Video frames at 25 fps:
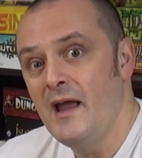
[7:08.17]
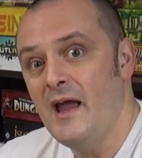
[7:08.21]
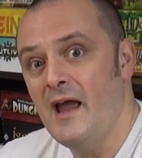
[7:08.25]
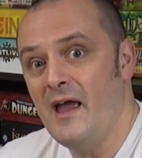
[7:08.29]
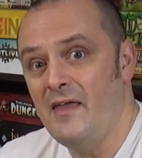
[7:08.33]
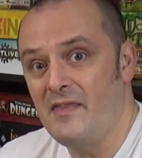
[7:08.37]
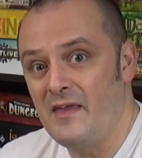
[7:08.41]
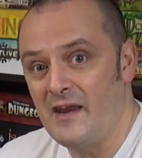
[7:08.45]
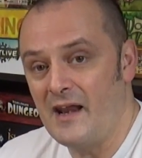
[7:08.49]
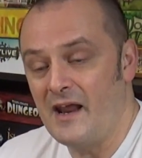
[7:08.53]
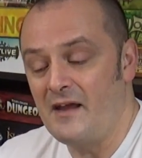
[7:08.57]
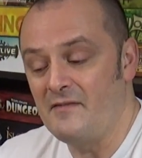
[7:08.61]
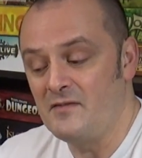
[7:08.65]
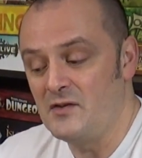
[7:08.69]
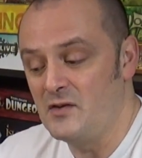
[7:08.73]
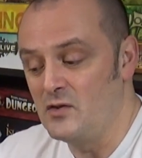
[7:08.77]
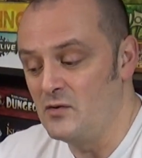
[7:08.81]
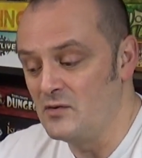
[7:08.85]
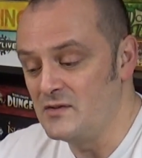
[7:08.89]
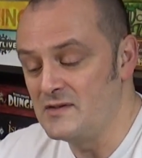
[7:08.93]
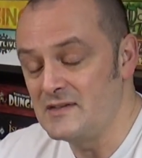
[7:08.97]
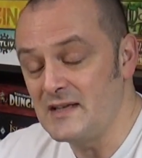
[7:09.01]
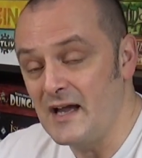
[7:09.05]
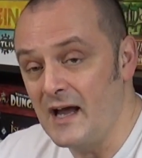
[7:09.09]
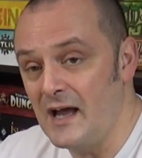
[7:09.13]
And then after
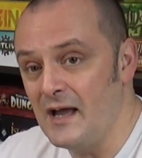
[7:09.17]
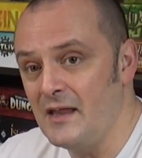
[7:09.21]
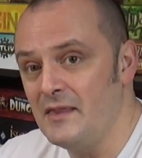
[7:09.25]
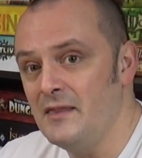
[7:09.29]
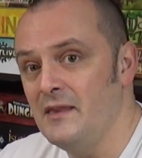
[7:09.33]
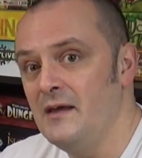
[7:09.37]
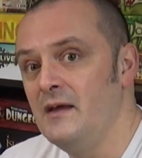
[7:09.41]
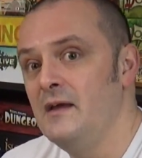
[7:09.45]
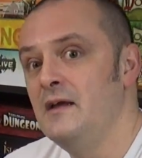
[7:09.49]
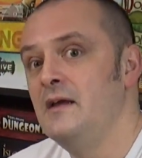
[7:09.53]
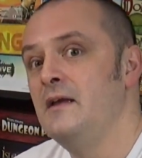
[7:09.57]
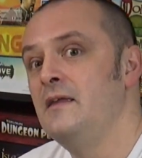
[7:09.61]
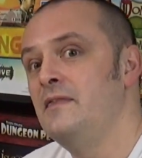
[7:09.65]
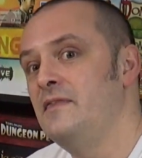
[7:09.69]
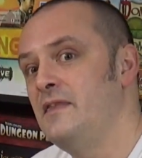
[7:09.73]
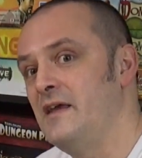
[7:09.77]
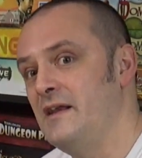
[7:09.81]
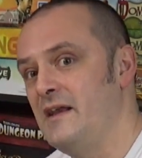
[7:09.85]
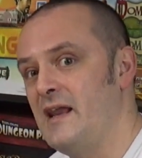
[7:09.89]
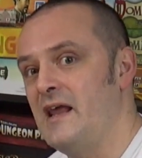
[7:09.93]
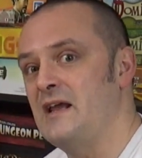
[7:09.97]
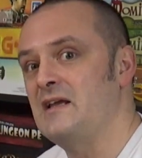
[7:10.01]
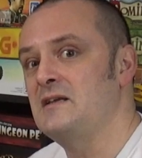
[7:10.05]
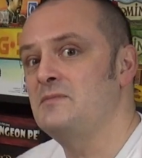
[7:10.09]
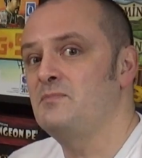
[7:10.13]
you're done, the
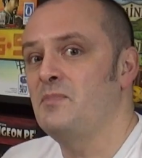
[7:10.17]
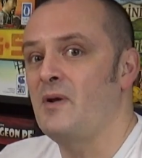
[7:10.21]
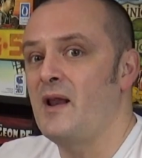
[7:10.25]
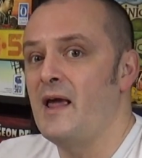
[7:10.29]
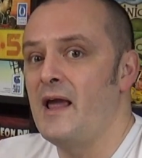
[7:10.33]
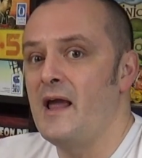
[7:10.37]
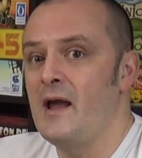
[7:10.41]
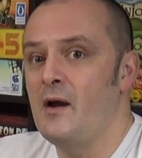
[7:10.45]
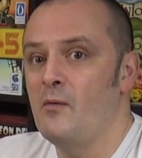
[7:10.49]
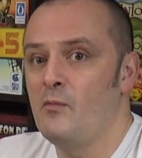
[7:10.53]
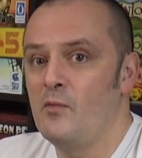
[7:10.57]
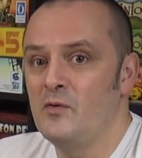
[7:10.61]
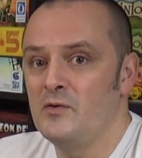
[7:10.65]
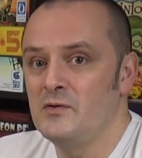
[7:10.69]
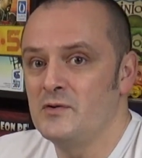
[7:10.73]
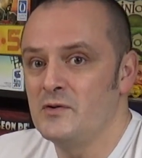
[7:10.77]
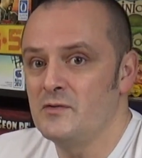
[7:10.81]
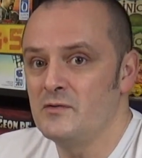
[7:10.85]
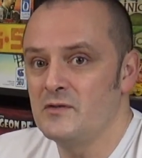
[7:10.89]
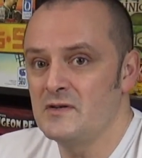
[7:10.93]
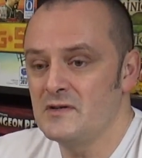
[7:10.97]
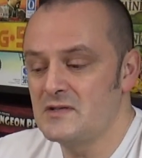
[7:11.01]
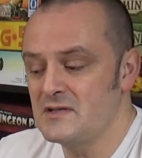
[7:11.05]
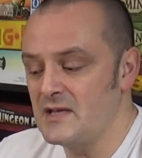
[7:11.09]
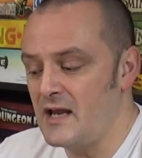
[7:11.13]
next player will
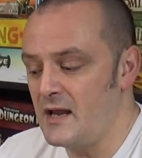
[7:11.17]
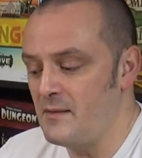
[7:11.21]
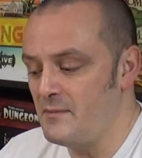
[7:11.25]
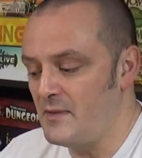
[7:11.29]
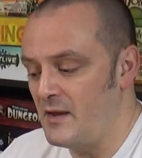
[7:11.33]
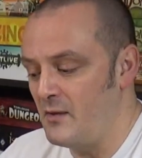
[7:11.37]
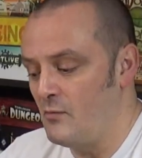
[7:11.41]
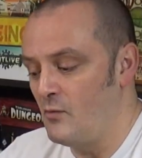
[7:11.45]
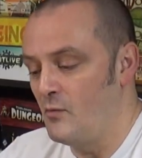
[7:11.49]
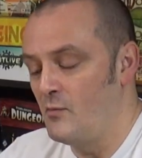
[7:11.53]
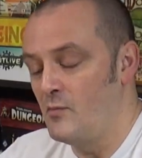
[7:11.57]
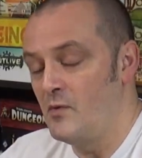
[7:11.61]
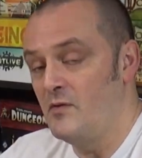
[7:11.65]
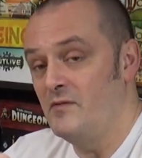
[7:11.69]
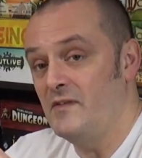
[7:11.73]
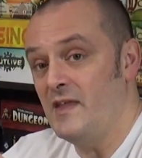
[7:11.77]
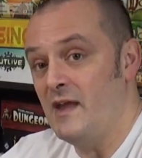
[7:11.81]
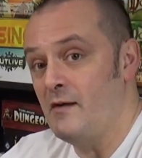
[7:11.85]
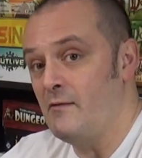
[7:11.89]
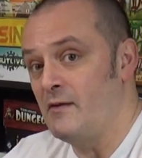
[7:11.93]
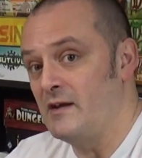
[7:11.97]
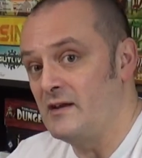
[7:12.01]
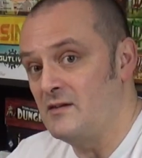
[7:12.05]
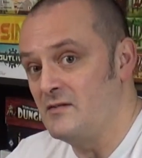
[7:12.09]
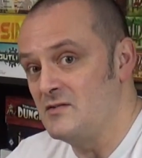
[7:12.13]
do the same. They will move
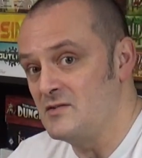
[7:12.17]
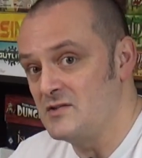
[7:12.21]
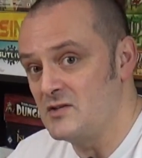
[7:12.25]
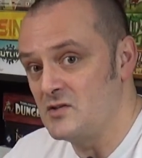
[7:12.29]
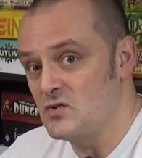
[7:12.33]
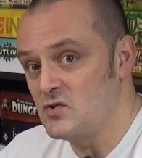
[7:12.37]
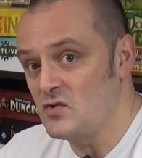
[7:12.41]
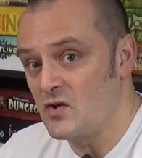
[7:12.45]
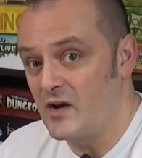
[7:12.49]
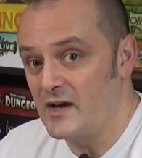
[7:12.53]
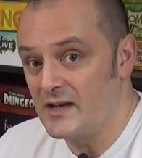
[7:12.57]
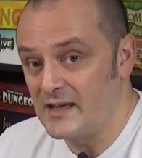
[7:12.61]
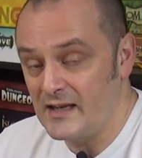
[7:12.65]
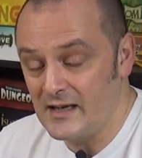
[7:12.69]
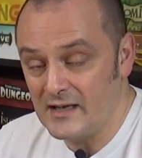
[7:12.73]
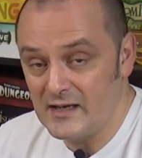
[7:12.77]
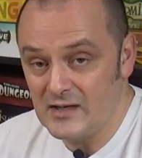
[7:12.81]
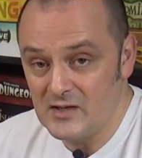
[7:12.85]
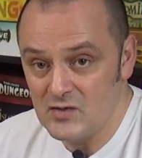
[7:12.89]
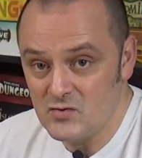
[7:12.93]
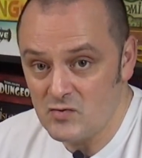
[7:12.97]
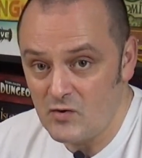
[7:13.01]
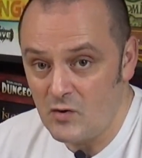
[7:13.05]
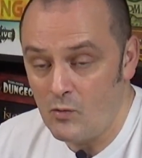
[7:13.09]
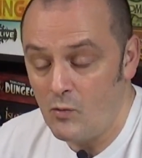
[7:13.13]
their Incas and try and get
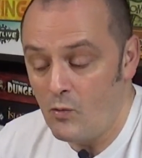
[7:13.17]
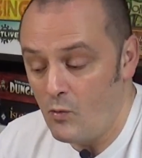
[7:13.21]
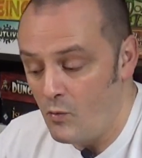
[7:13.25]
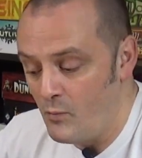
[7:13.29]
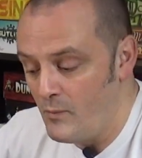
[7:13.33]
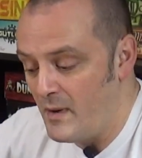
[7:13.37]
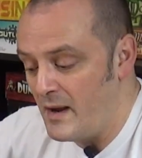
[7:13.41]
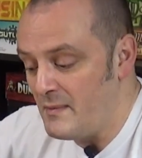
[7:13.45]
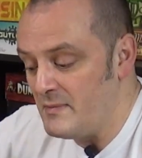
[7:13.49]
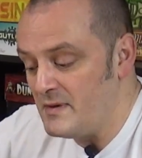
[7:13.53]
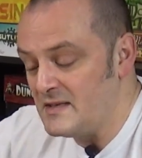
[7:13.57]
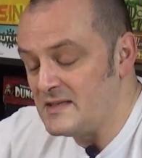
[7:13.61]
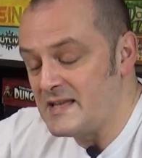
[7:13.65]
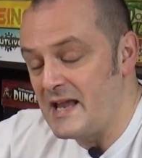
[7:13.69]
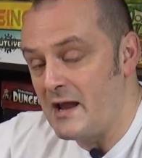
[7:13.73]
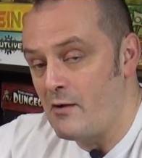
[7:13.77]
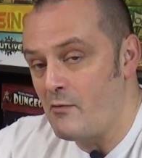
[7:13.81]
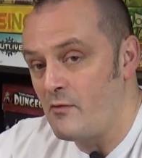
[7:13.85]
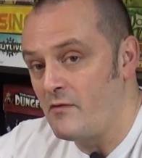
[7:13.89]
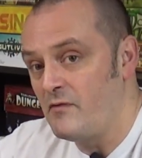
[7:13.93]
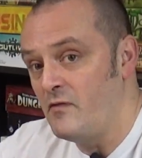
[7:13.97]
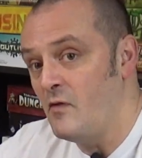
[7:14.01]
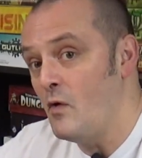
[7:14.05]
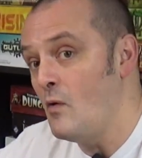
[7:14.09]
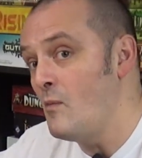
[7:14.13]
control, or maybe
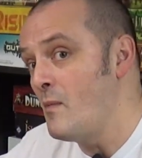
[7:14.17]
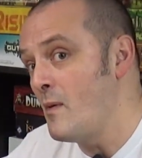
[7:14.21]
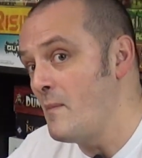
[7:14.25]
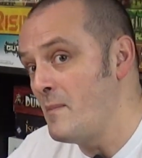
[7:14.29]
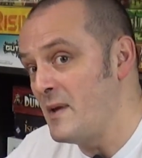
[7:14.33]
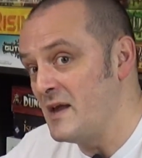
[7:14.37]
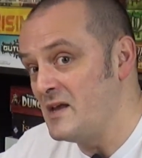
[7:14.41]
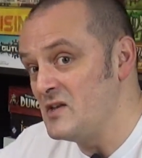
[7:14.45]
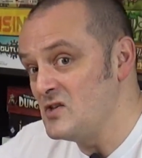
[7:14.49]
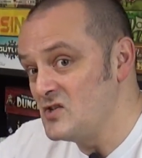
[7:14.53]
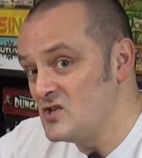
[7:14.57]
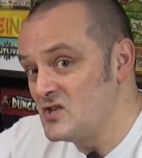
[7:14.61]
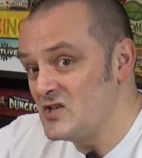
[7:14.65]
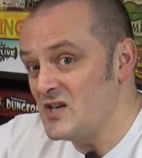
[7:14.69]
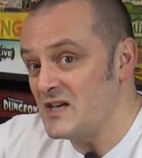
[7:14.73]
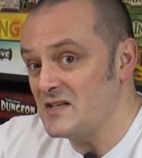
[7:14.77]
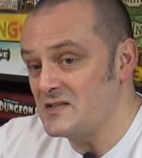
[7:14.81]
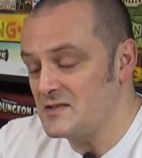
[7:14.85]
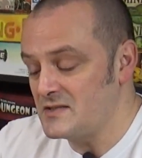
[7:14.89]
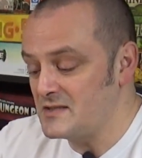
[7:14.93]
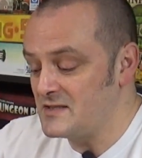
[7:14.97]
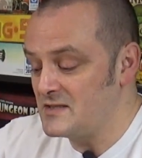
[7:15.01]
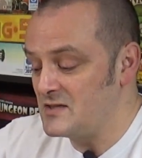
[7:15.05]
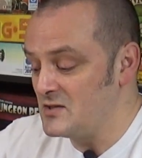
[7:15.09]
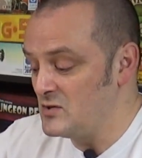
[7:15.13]
terraform a bit
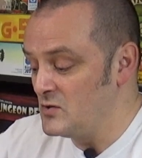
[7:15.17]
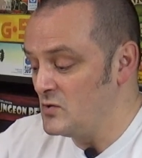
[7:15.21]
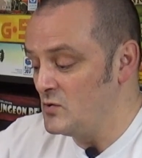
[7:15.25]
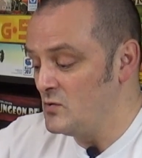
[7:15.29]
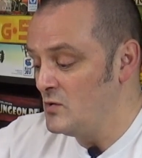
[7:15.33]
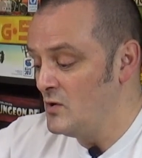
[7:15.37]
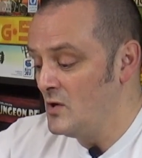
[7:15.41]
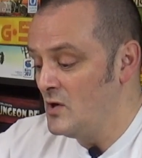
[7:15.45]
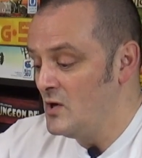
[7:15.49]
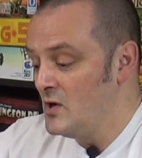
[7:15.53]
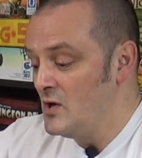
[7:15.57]
just to